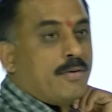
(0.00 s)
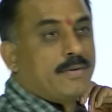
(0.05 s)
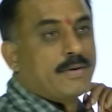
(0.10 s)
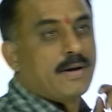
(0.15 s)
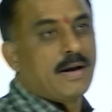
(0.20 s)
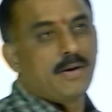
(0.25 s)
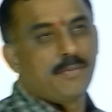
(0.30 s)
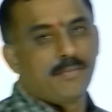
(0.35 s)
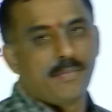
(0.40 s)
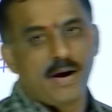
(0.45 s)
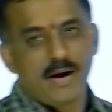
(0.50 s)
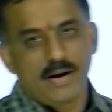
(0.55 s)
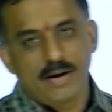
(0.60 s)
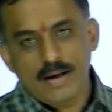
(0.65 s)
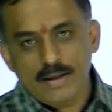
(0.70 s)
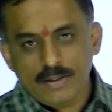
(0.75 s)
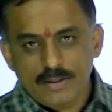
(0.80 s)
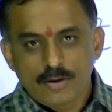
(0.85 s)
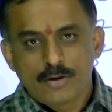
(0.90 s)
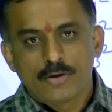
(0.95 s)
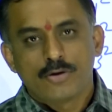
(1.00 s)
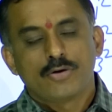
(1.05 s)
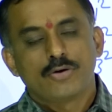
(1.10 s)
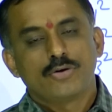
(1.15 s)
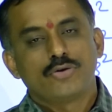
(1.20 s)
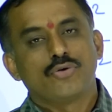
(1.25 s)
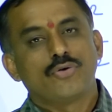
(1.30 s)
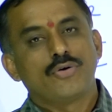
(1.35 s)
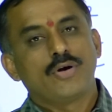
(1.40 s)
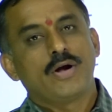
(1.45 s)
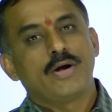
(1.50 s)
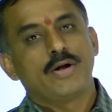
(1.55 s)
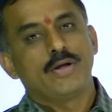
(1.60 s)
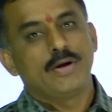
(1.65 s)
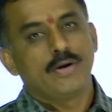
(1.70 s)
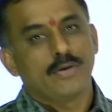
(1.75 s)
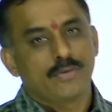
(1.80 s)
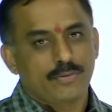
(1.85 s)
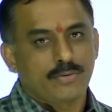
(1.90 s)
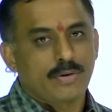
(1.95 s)
10 minus unit
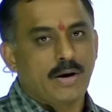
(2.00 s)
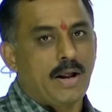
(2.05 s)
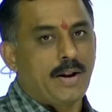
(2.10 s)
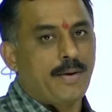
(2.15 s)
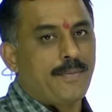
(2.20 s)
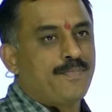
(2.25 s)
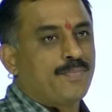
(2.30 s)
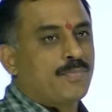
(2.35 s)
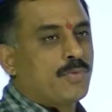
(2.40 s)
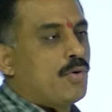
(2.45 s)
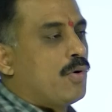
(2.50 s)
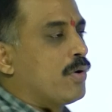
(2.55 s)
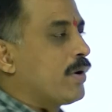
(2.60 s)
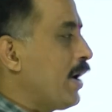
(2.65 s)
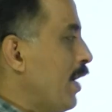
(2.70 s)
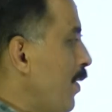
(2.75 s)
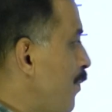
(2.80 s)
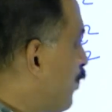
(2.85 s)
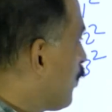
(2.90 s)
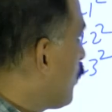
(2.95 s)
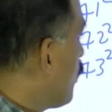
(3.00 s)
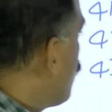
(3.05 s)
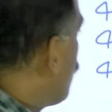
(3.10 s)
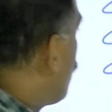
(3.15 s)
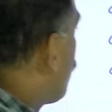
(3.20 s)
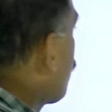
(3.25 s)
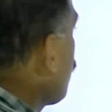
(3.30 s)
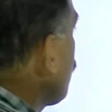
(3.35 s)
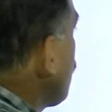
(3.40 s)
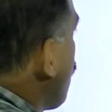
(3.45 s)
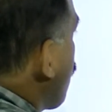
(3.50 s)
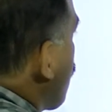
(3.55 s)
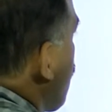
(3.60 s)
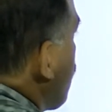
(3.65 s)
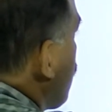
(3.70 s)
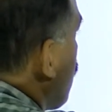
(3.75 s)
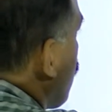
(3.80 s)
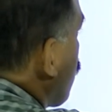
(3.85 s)
digit square. Okay. So now write